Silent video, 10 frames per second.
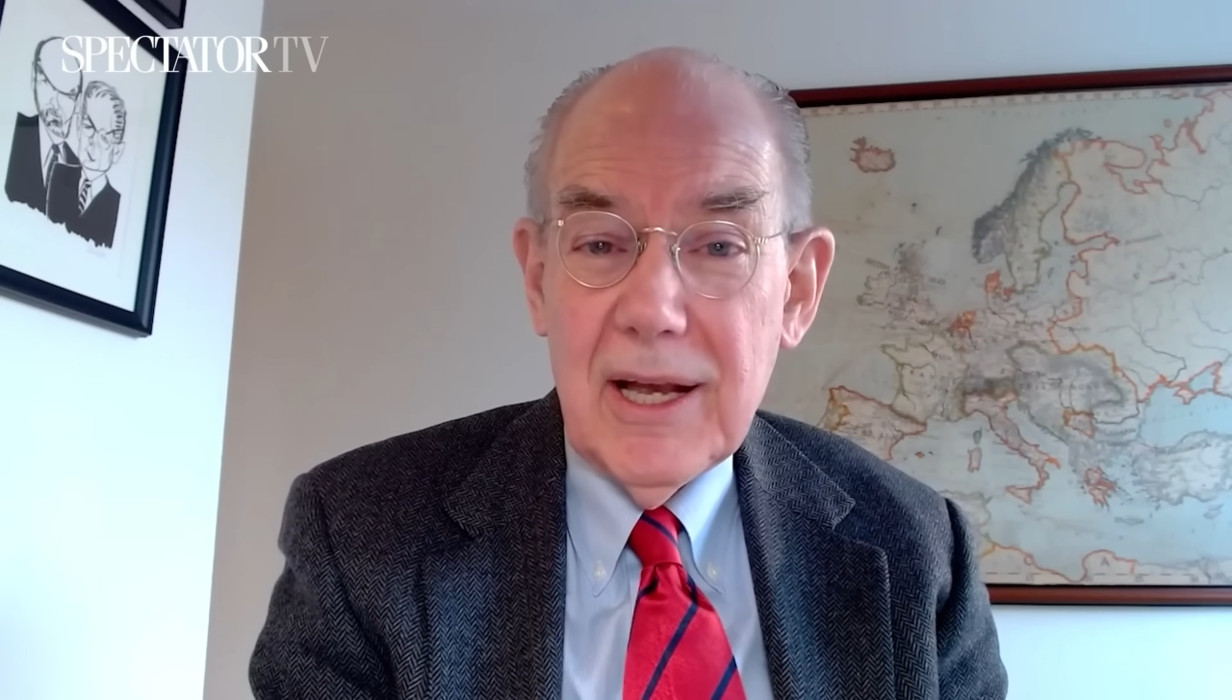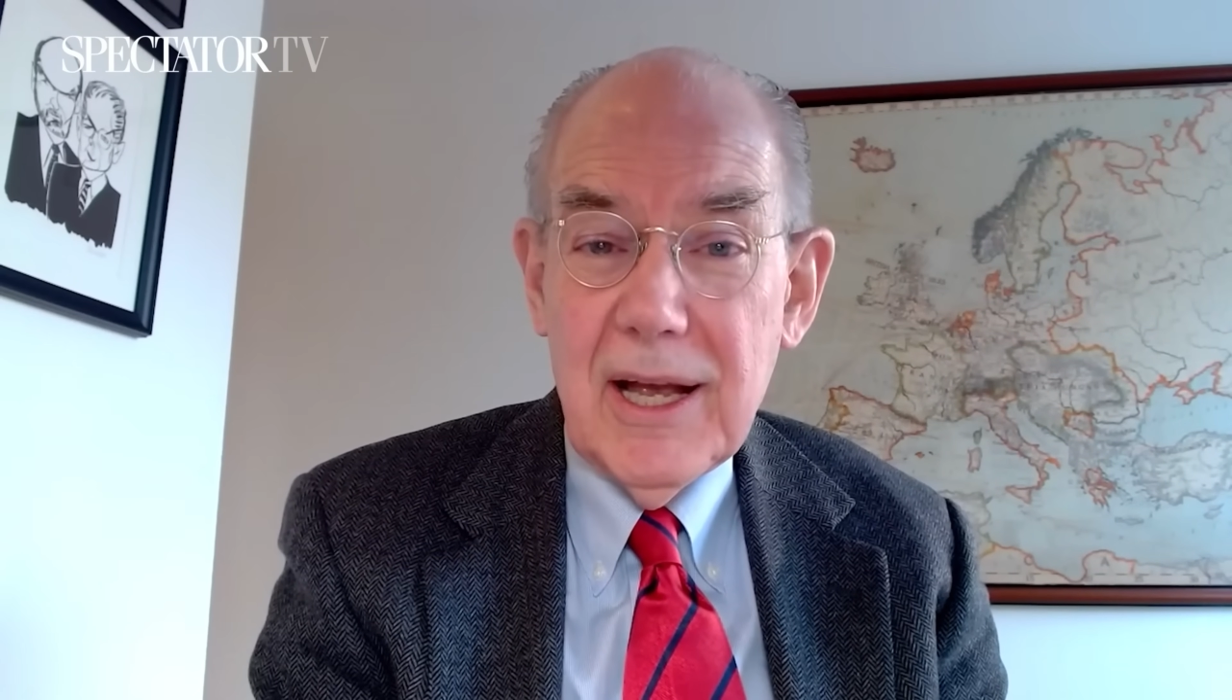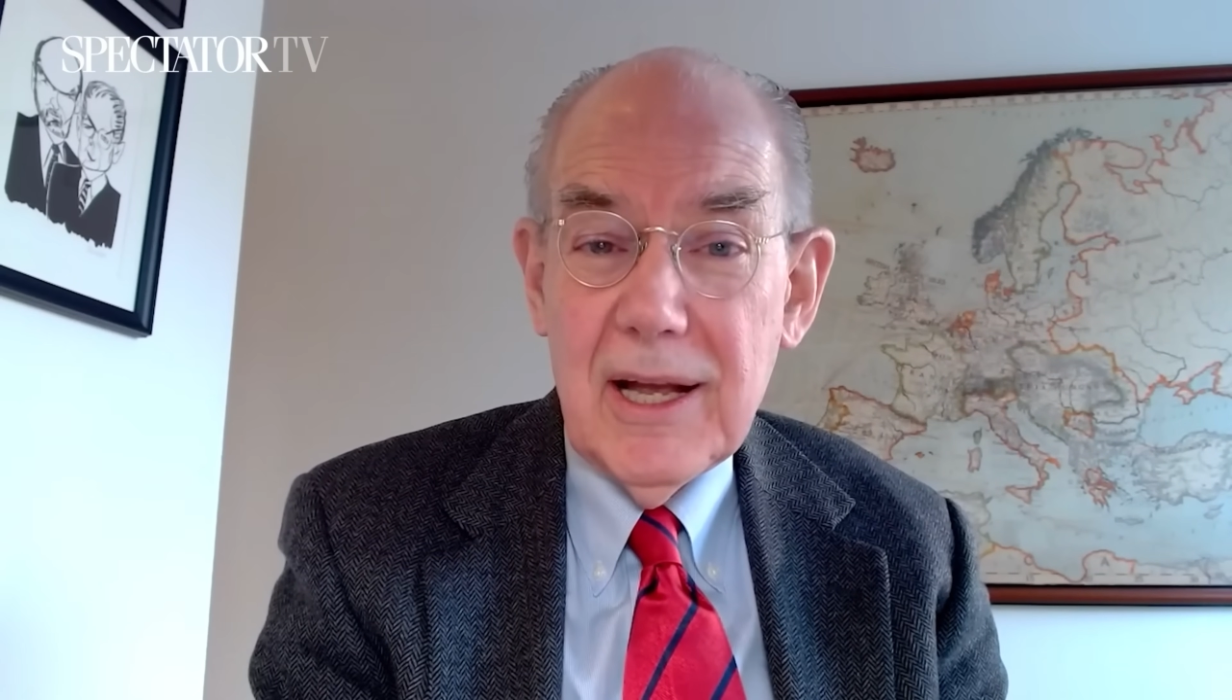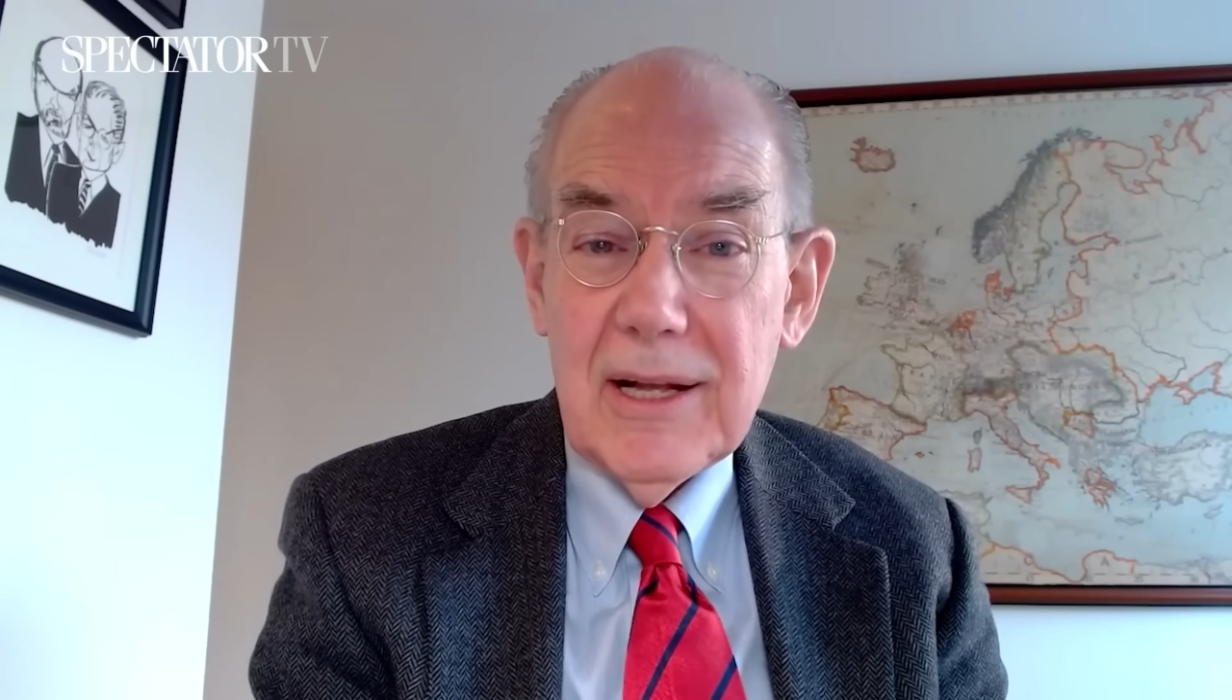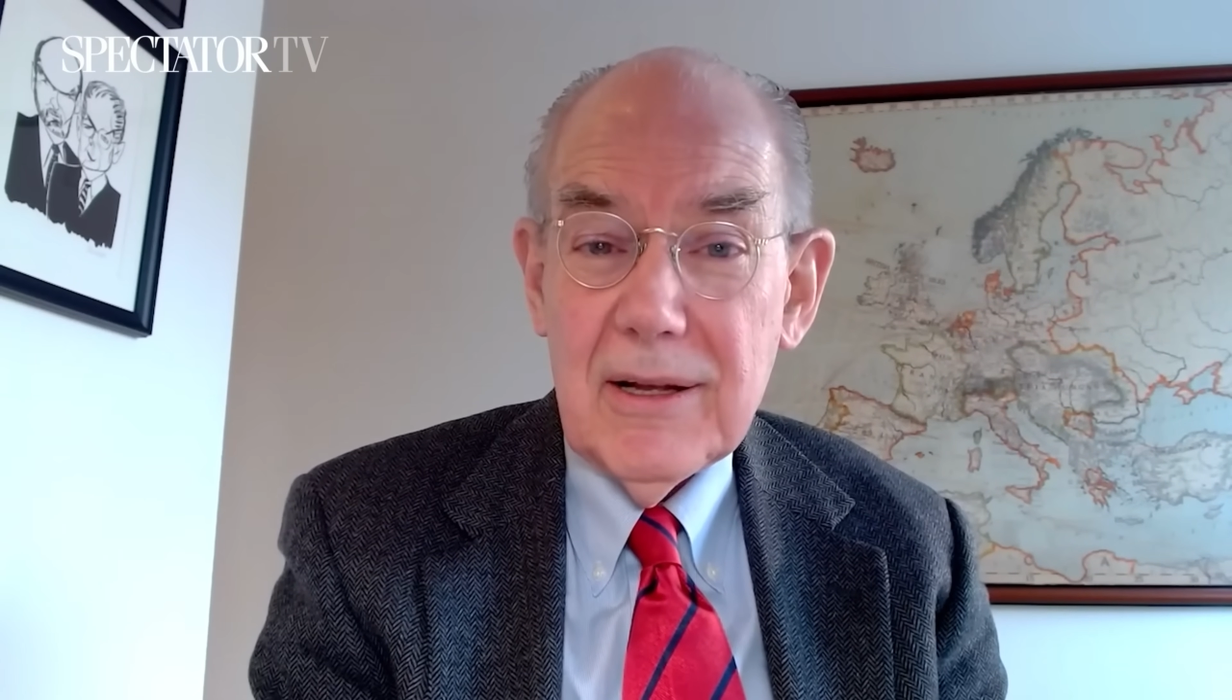
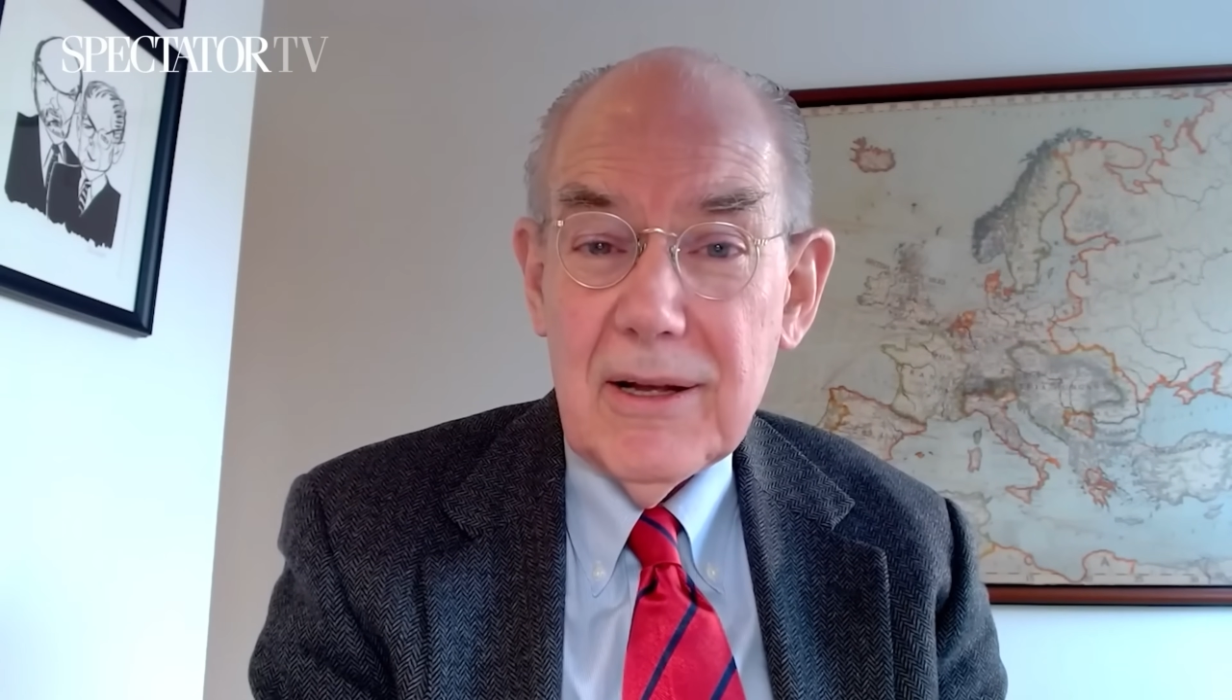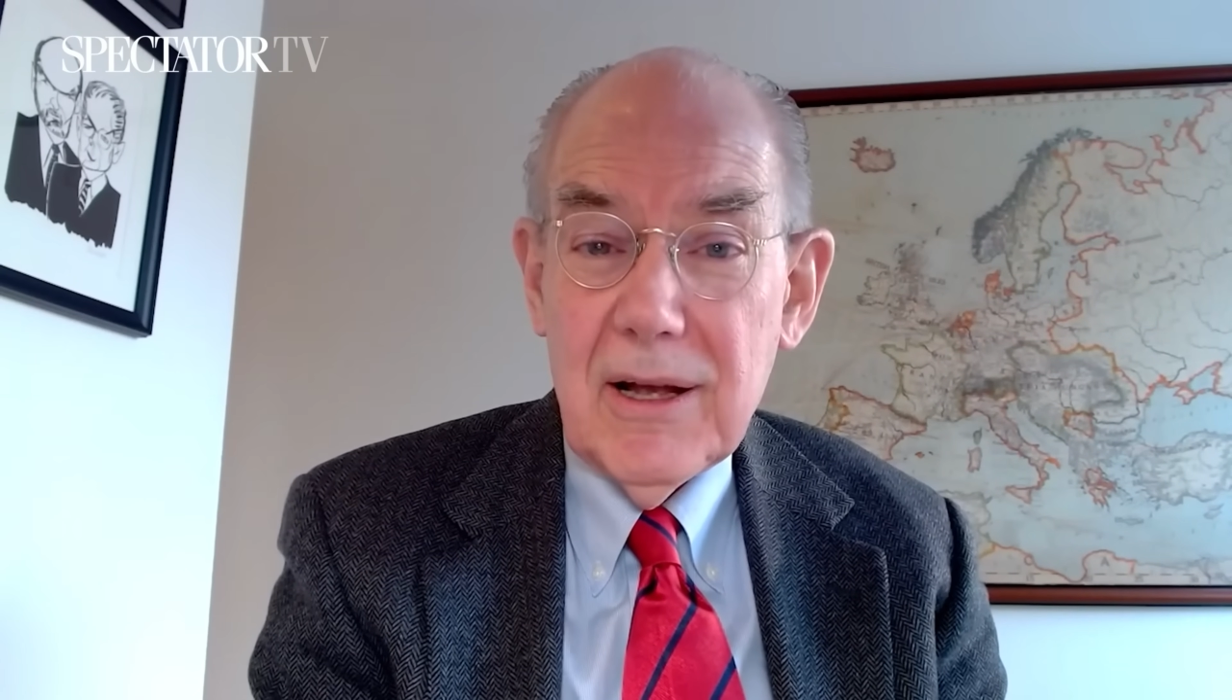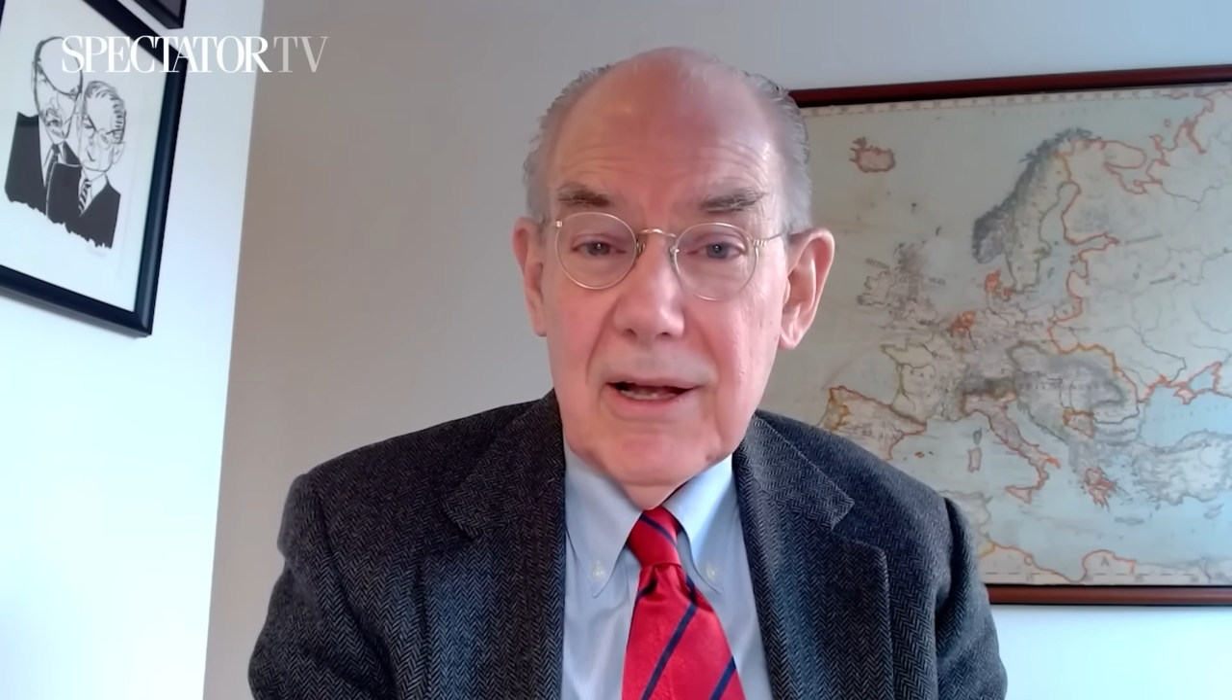And